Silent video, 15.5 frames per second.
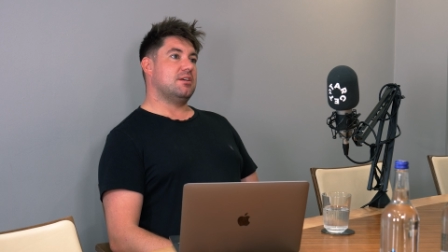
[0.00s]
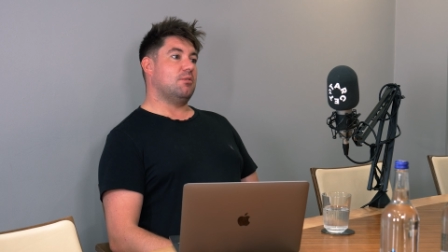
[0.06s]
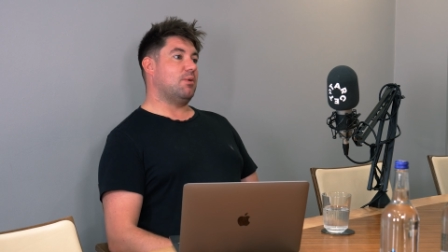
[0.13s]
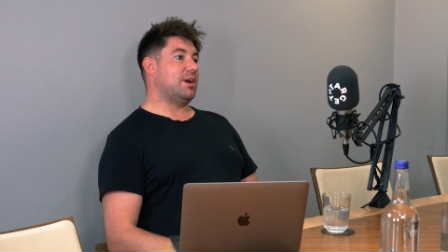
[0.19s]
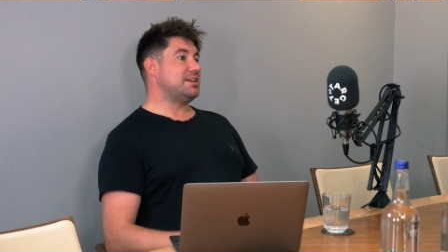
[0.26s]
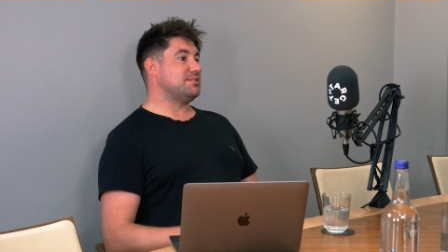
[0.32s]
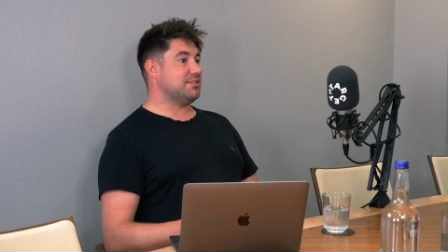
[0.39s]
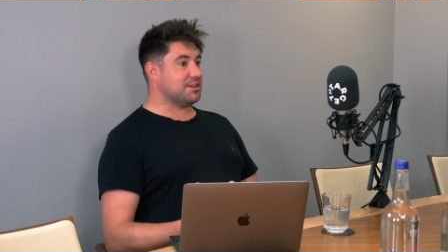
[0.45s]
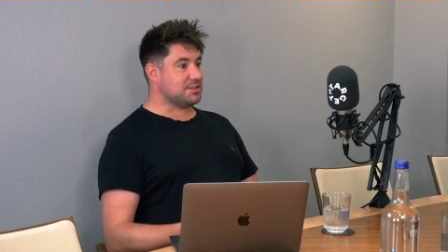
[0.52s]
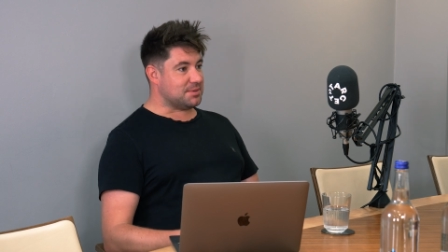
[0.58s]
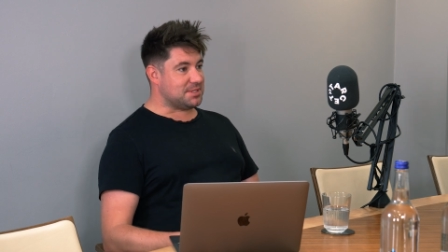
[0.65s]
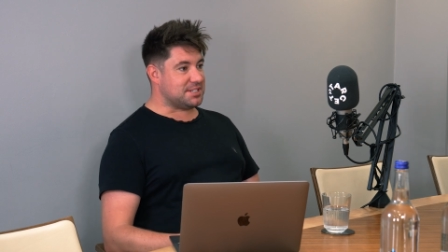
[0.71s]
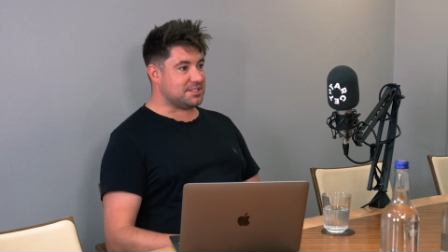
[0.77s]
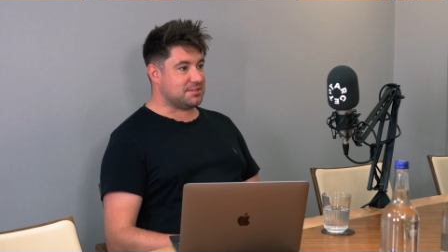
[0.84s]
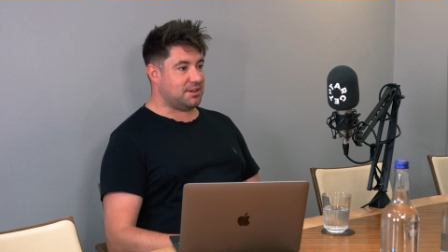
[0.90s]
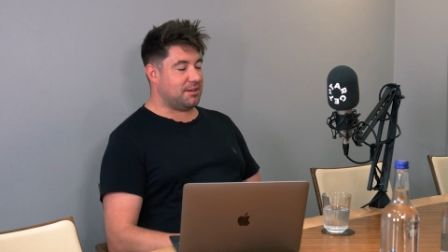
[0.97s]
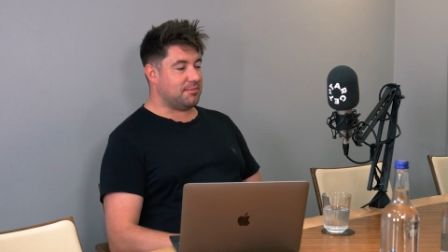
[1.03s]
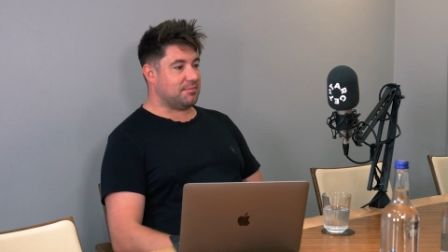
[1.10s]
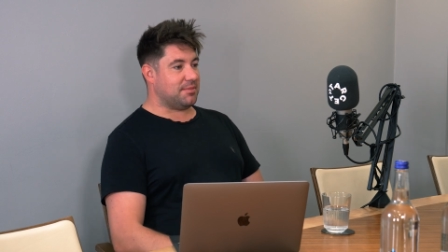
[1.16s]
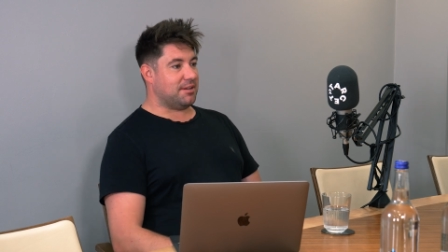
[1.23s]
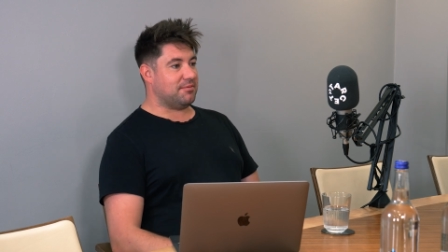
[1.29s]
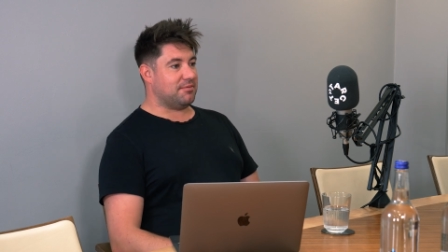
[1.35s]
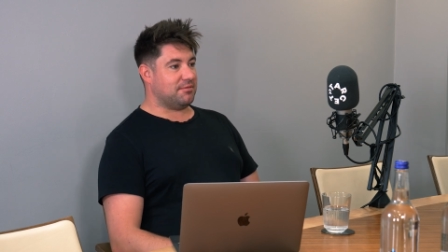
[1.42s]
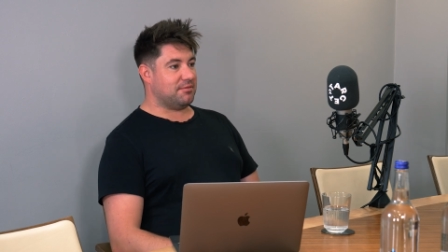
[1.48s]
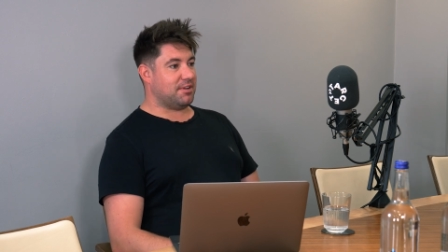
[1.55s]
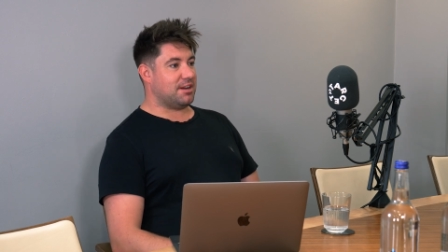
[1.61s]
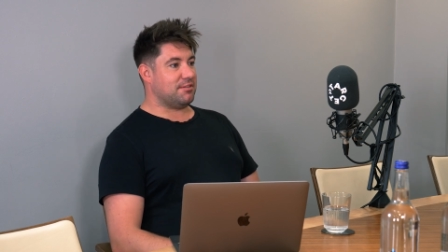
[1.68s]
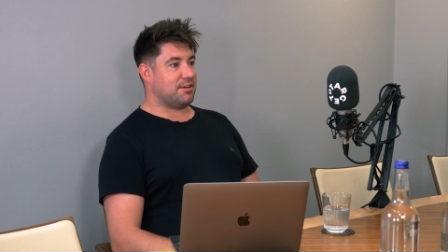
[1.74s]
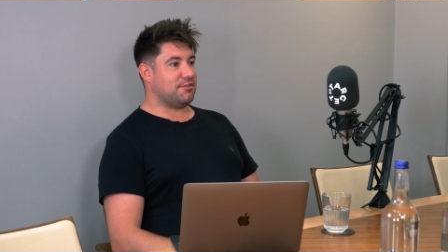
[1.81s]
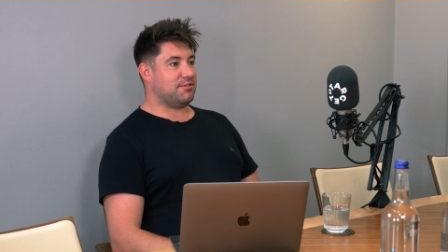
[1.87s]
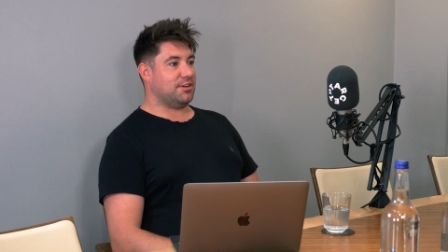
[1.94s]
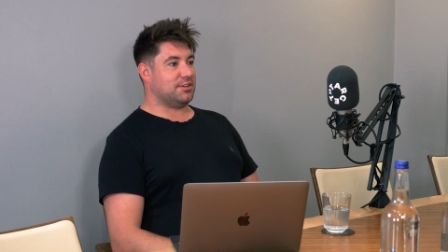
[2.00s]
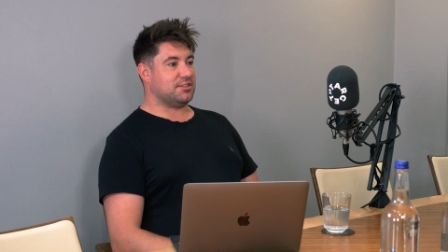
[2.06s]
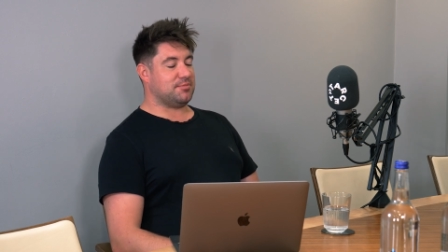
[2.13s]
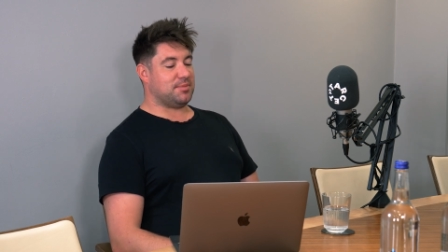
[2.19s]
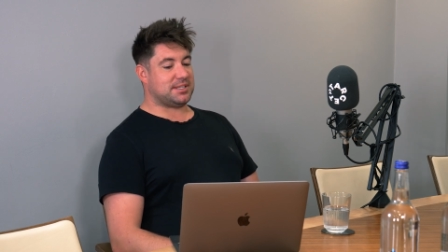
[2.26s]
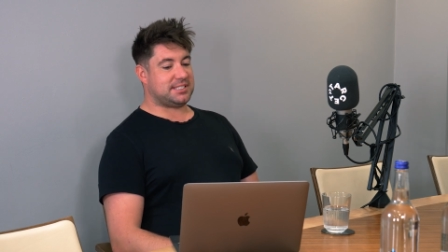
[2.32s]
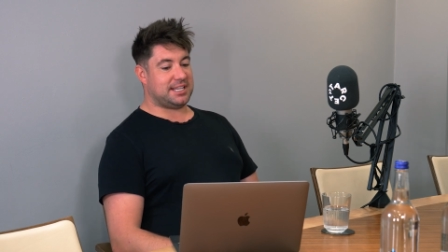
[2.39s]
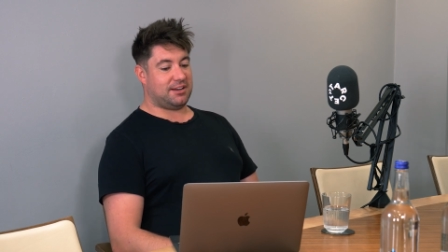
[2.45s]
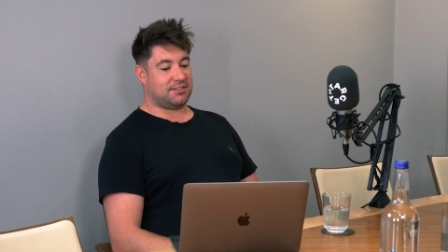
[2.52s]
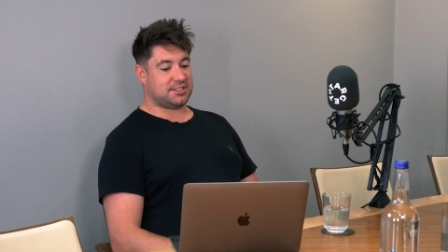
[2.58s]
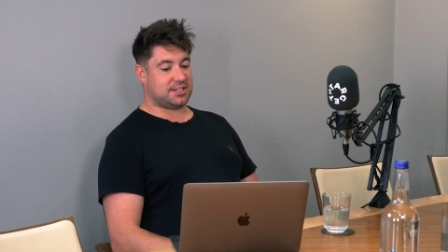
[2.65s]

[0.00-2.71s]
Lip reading: Waitrose, which is I'm very, very fond of myself.